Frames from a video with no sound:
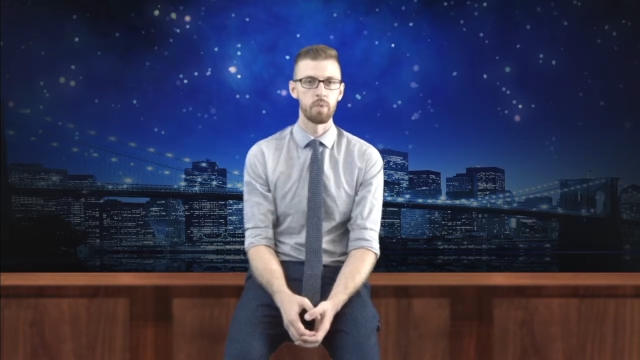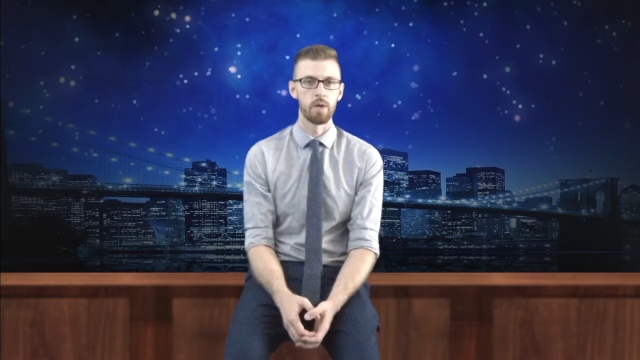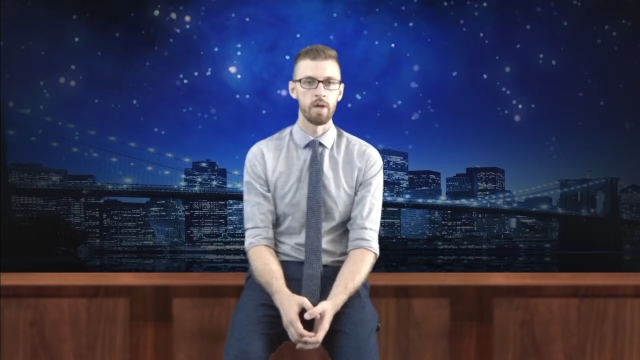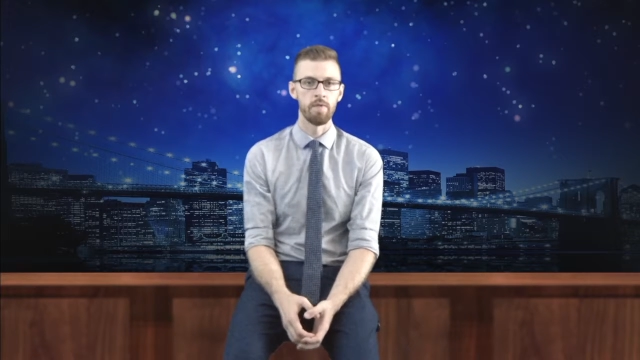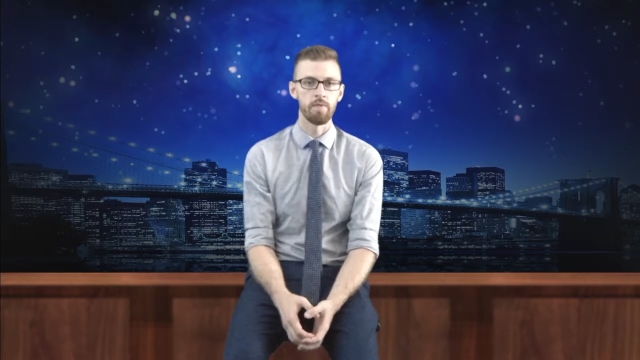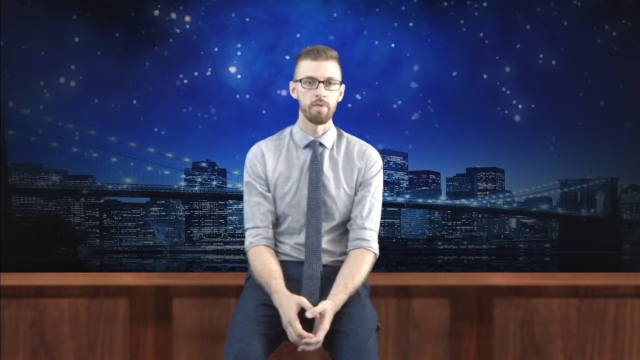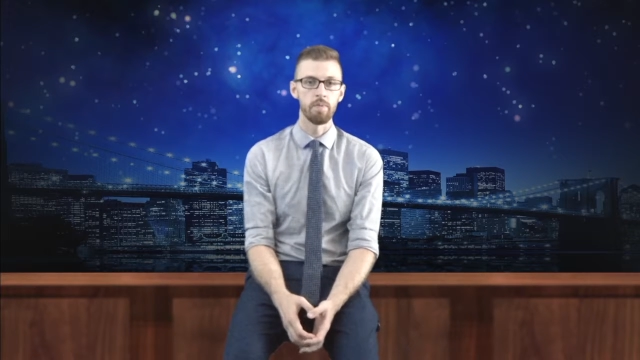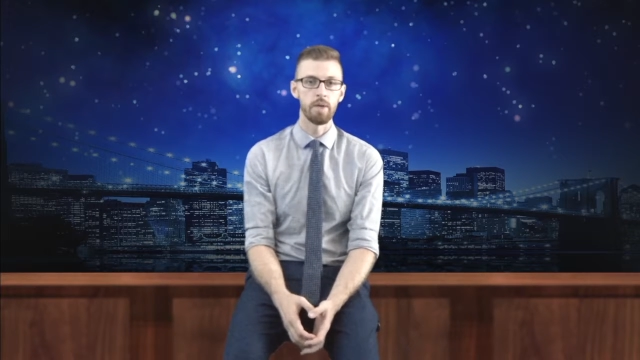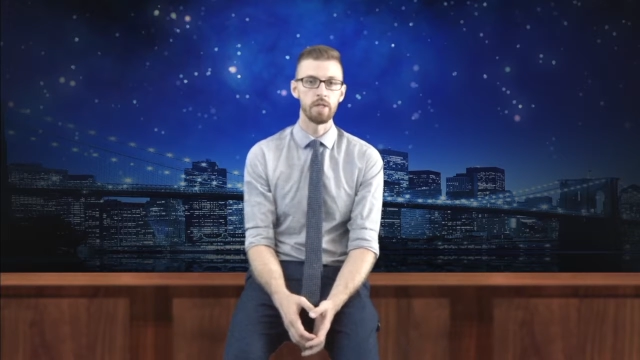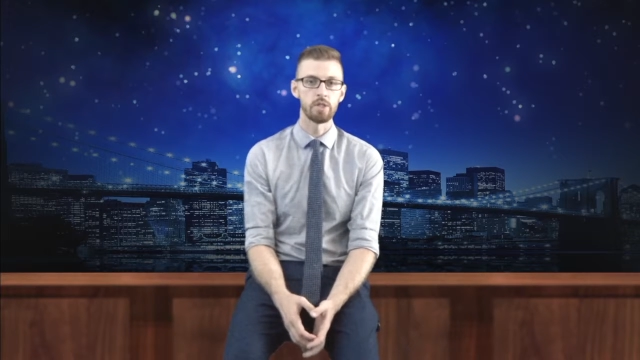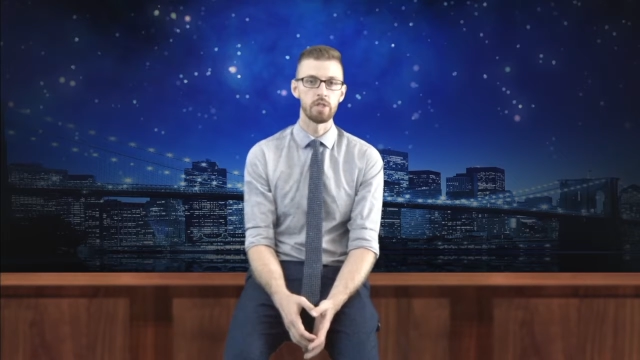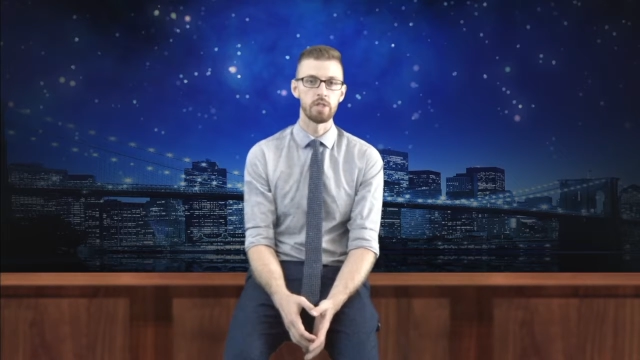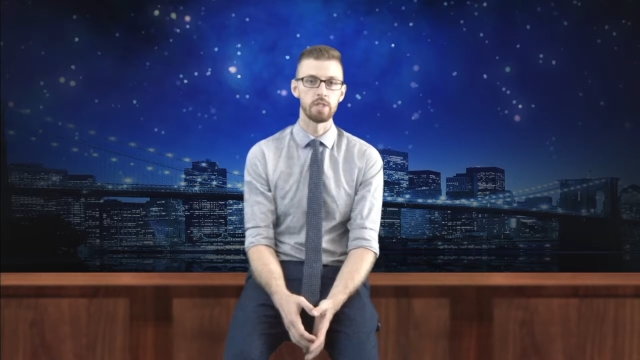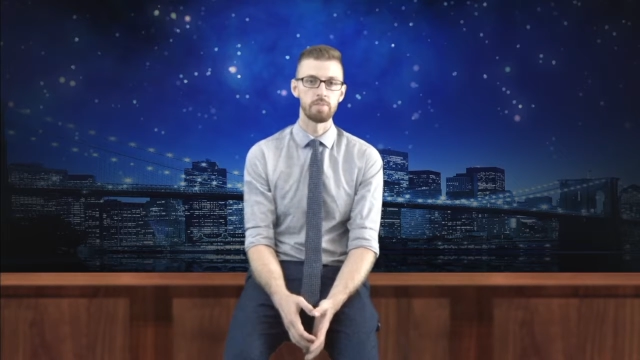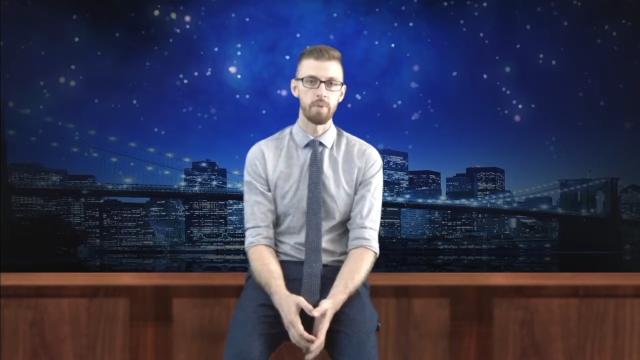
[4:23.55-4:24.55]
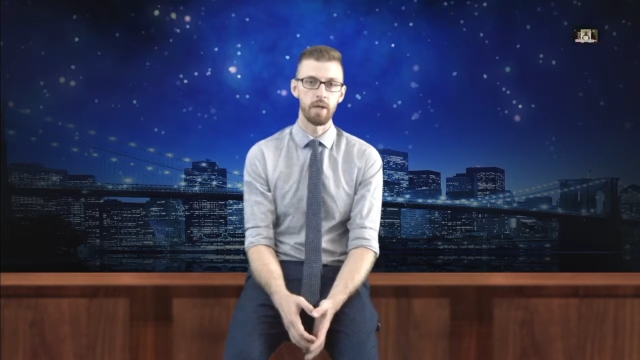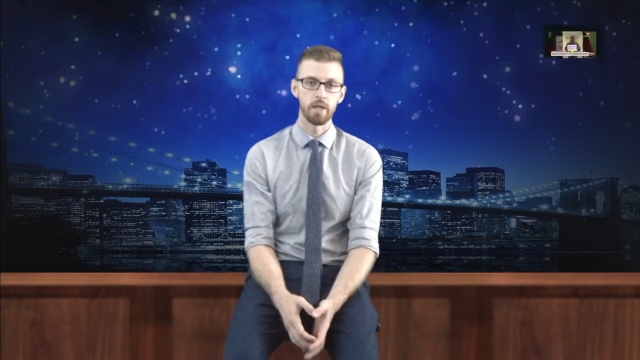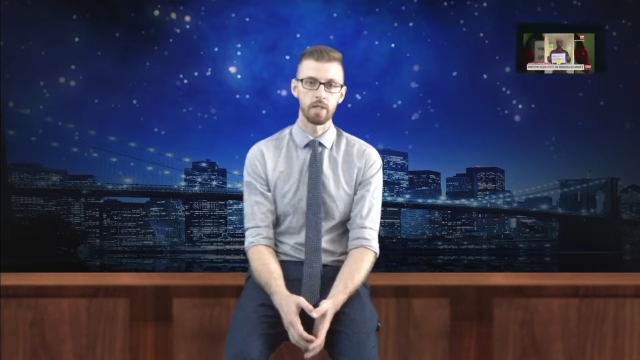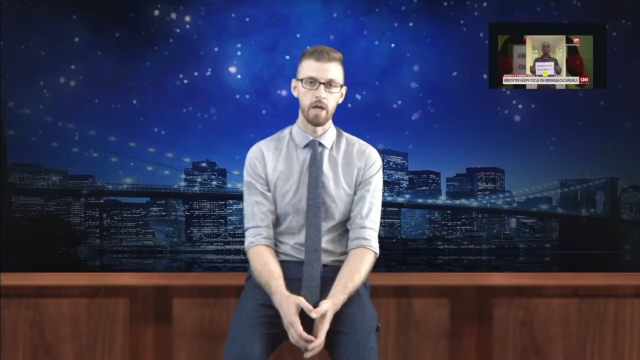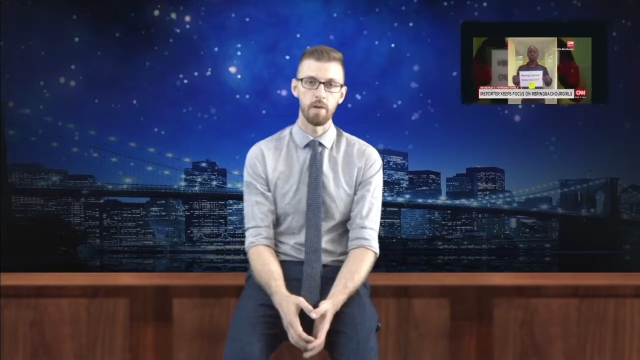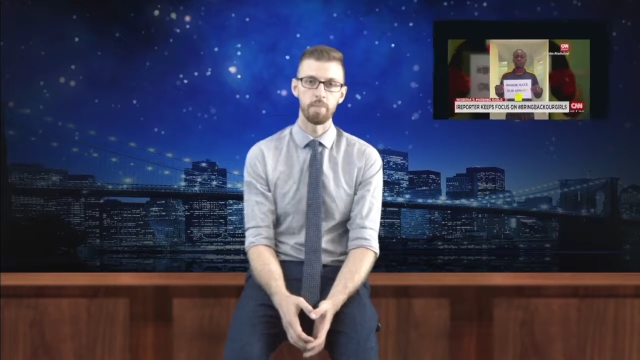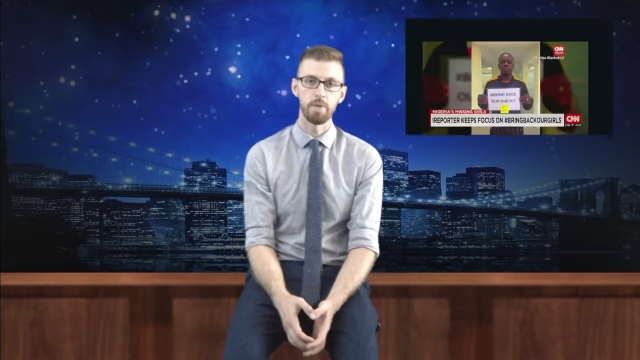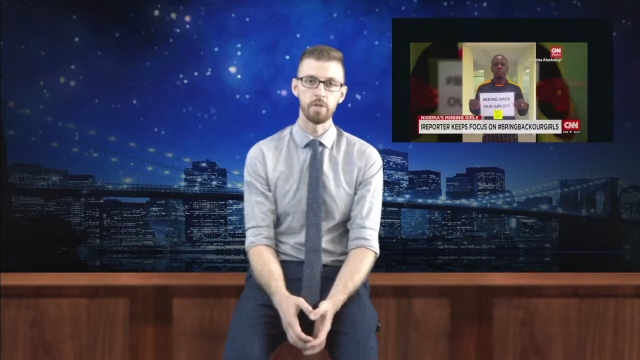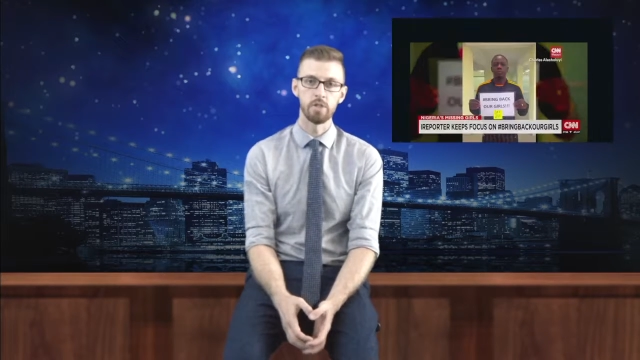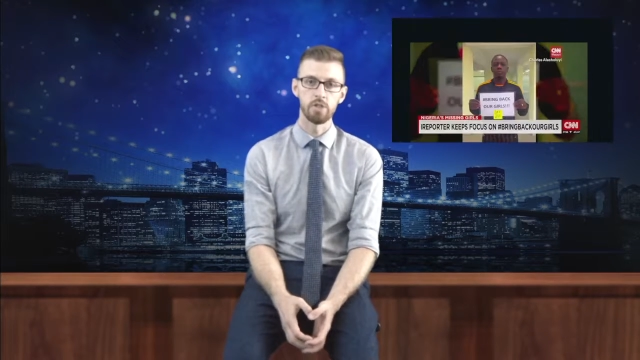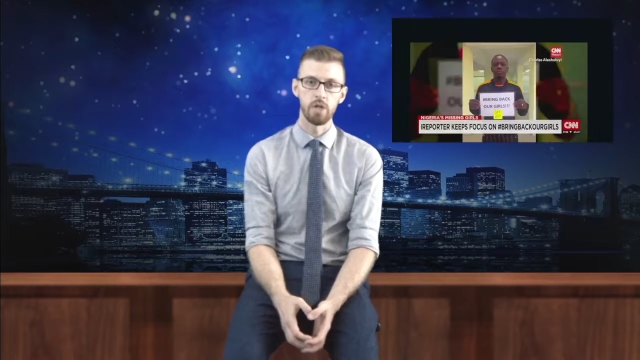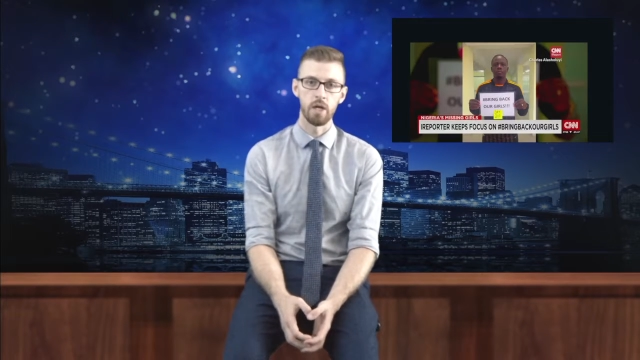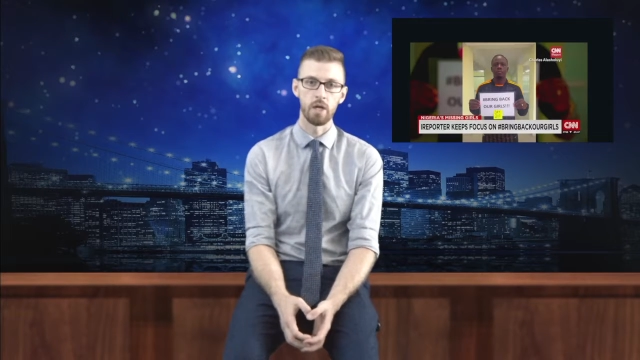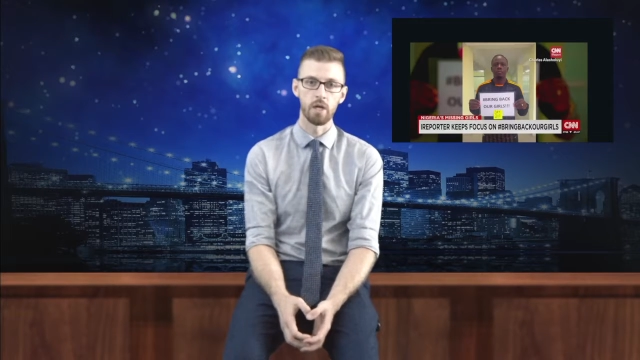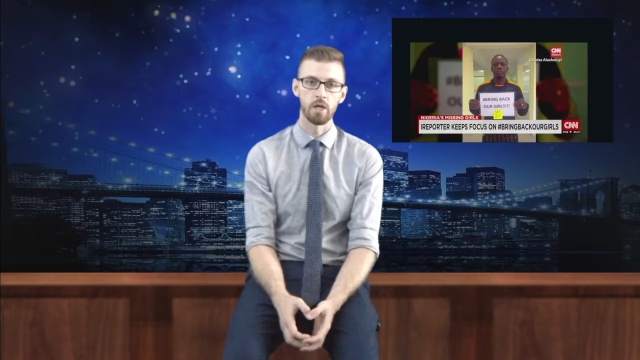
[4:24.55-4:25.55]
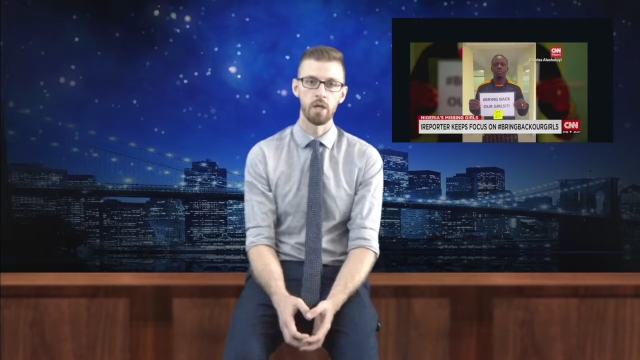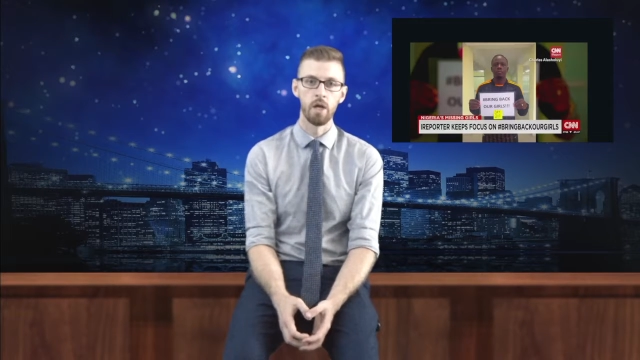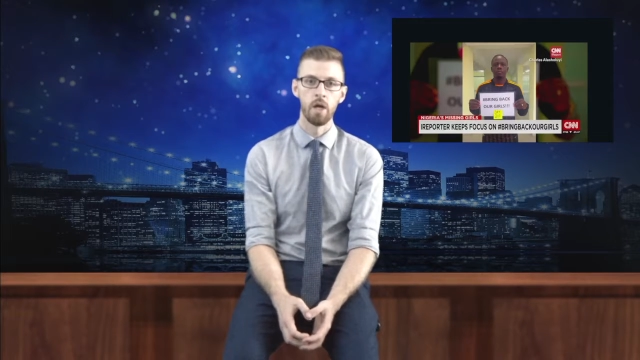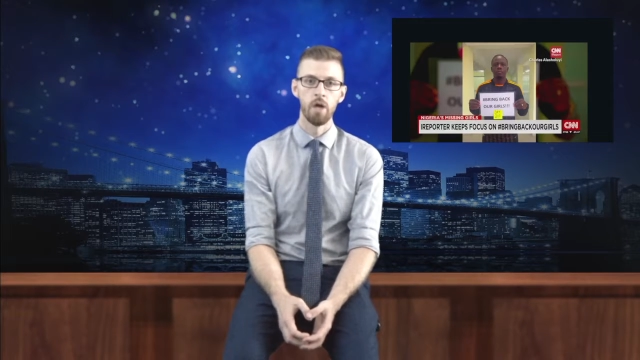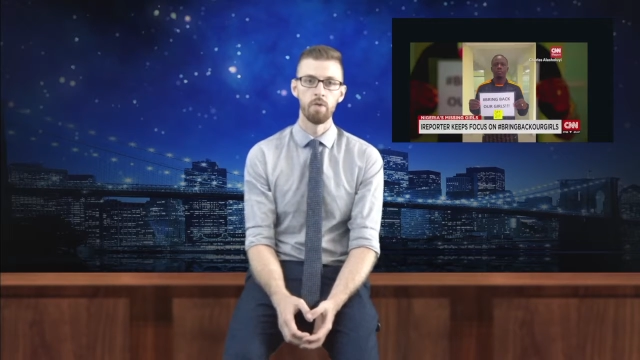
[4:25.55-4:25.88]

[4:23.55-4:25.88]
where information is picked up and shared